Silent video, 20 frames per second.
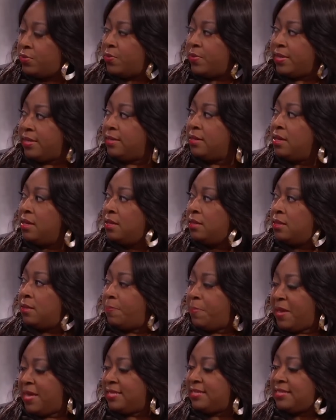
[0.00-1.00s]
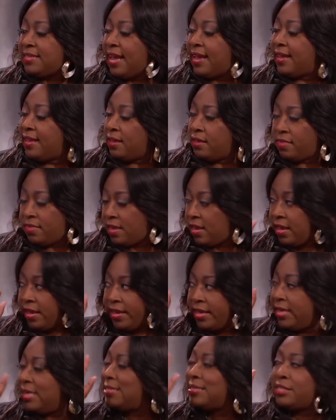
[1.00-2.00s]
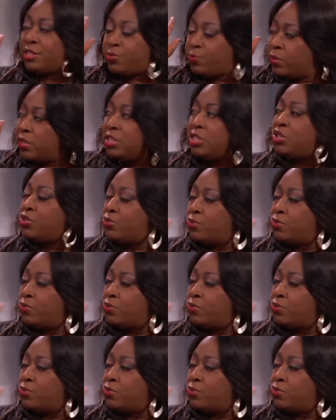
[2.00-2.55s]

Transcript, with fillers: doing the pet psychic thing? Is it really